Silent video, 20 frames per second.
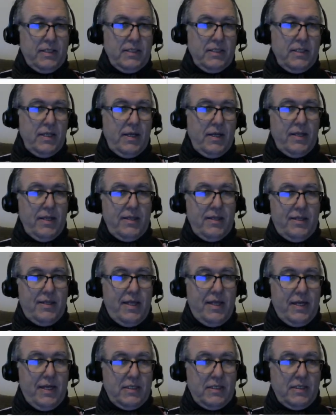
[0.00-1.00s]
plus
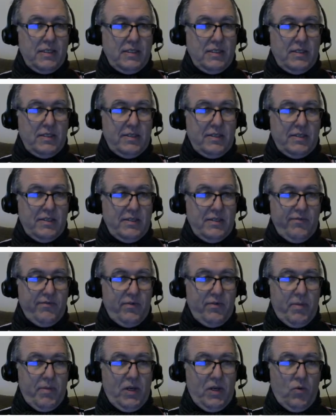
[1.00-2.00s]

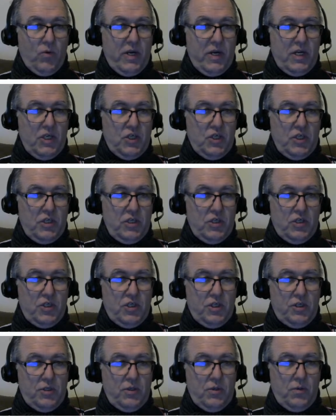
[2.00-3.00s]
this from
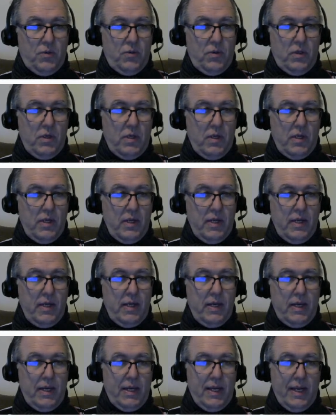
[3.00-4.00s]
equation 2.
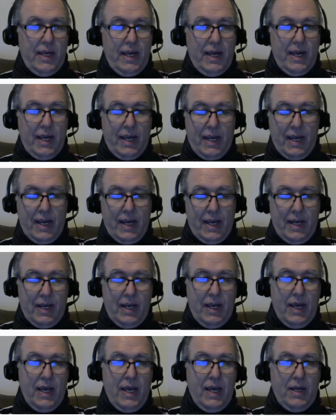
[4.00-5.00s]

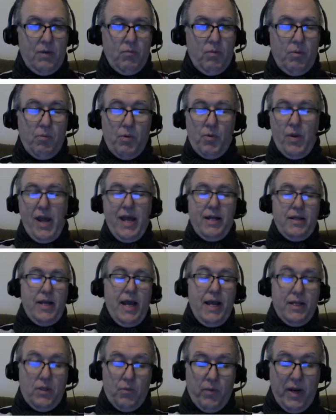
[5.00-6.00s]
And when we
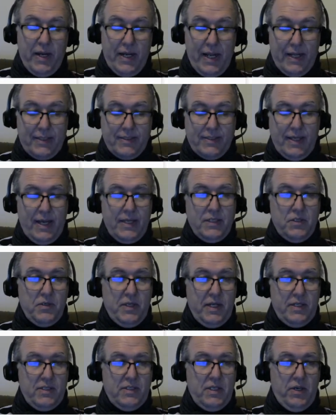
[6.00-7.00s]
add the right-hand
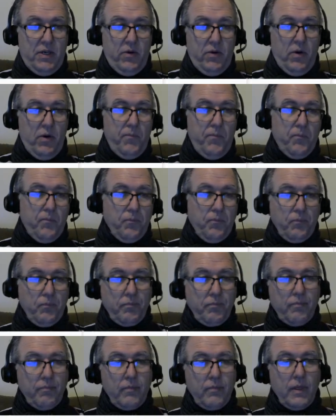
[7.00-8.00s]
sides, you get 0.
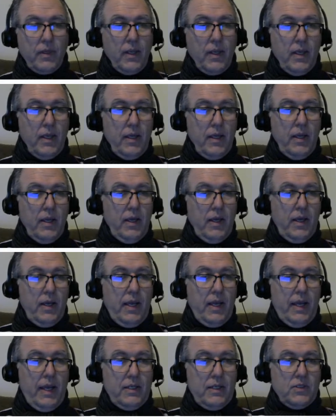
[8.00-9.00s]

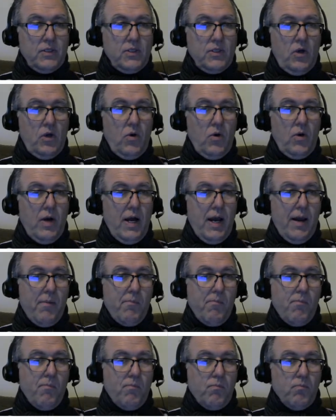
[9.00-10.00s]
And so